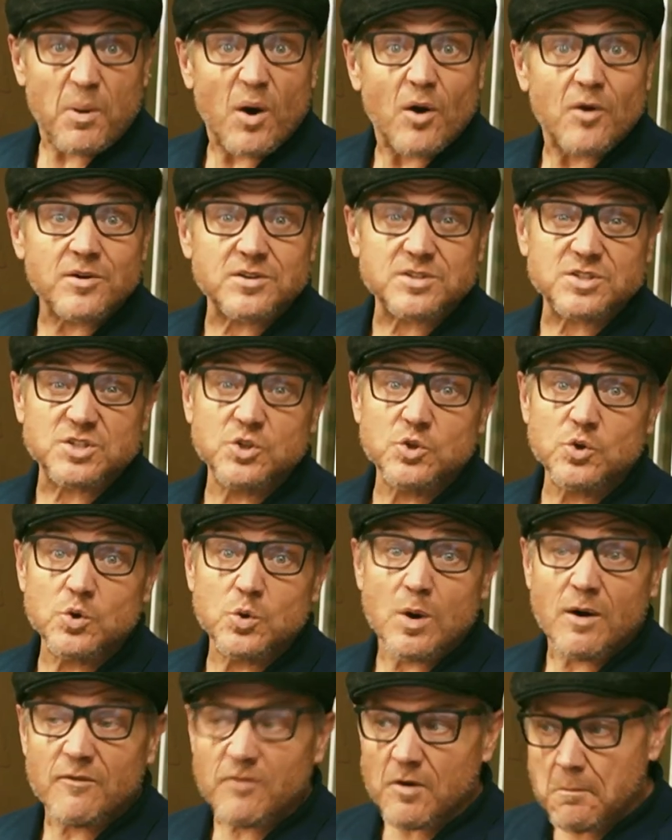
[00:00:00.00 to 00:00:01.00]
part
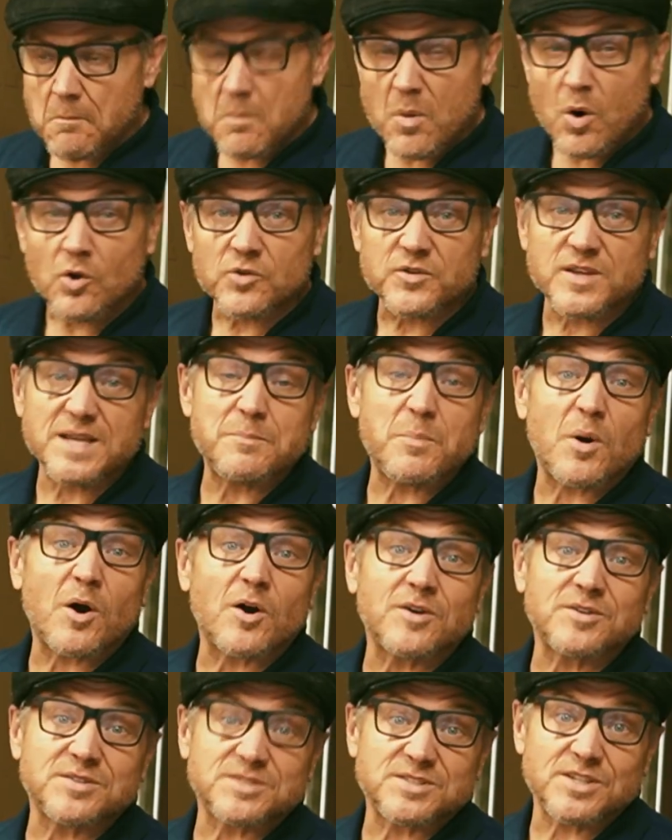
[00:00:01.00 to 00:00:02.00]
2 of a
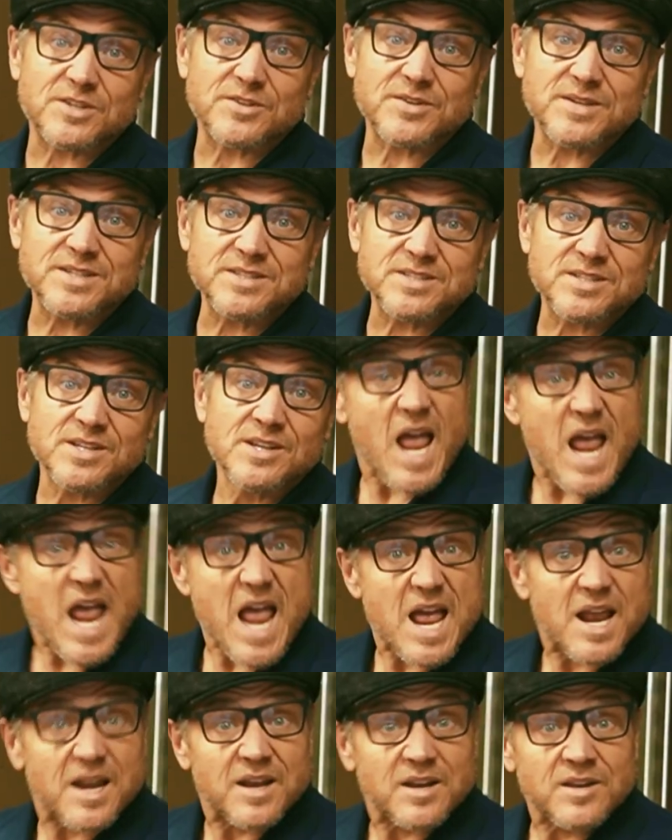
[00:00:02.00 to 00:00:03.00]
multi-part series.
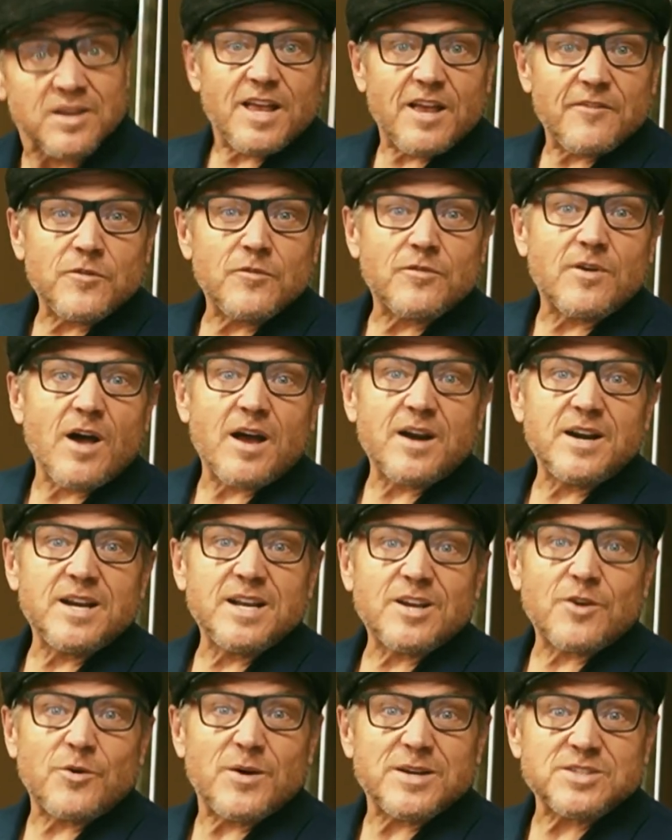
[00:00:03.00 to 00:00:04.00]
And if you've got
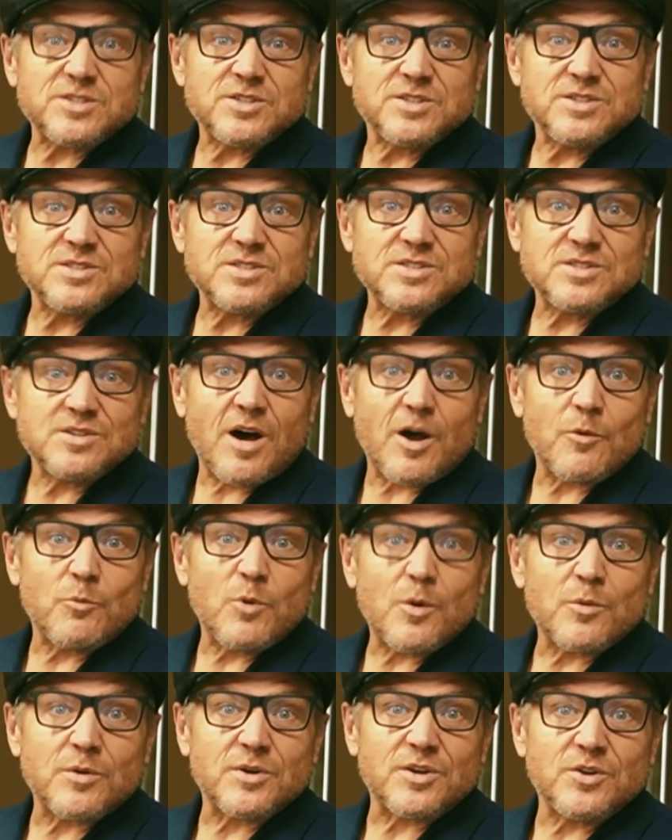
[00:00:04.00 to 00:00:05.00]
any questions on
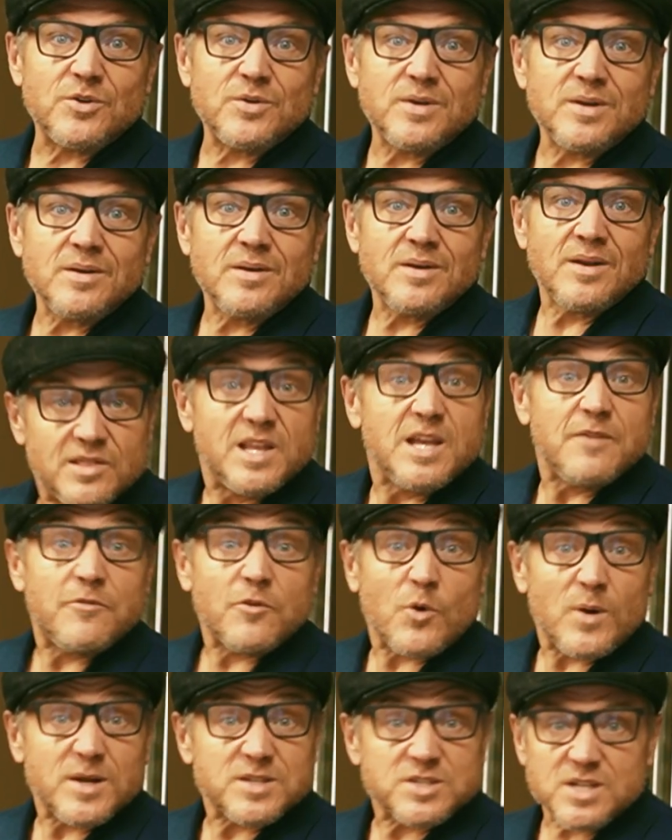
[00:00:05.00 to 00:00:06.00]
what we're doing, leave a
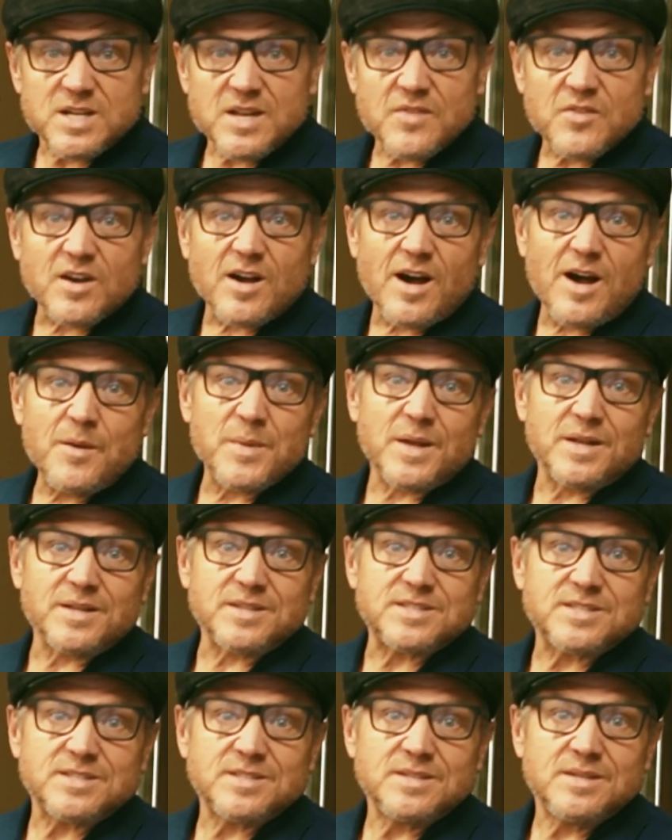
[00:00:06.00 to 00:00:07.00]
question in the
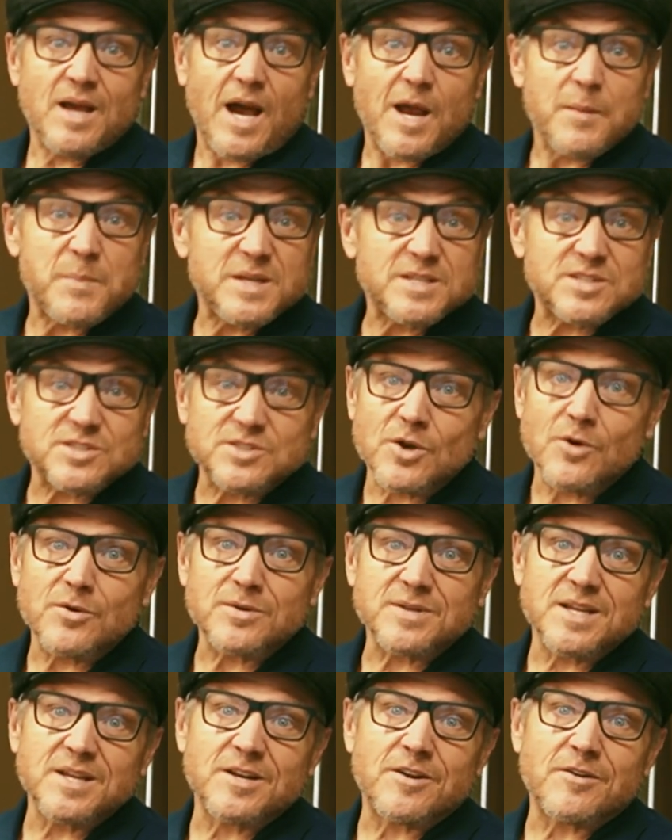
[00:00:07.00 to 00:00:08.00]
comments. I'd be
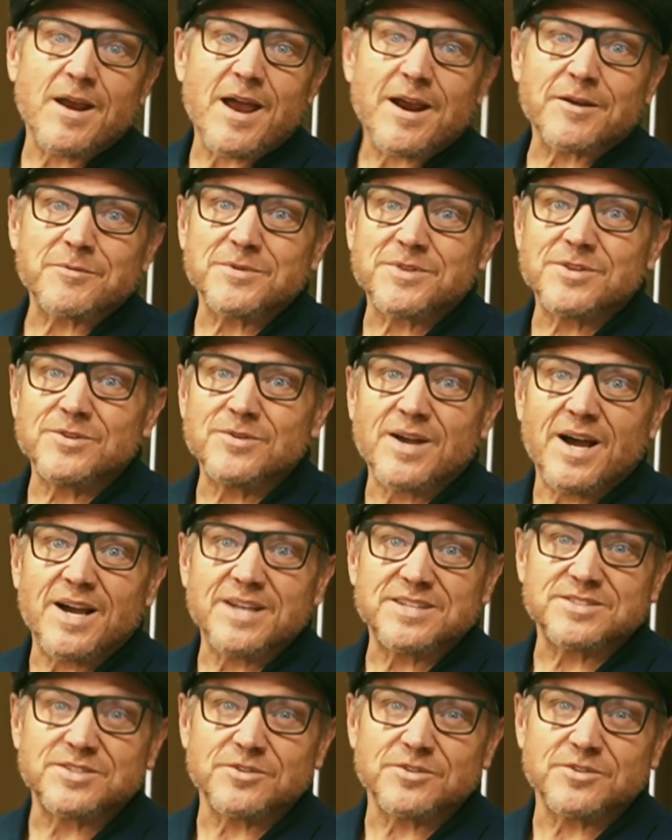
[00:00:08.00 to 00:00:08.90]
stoked to interact with you guys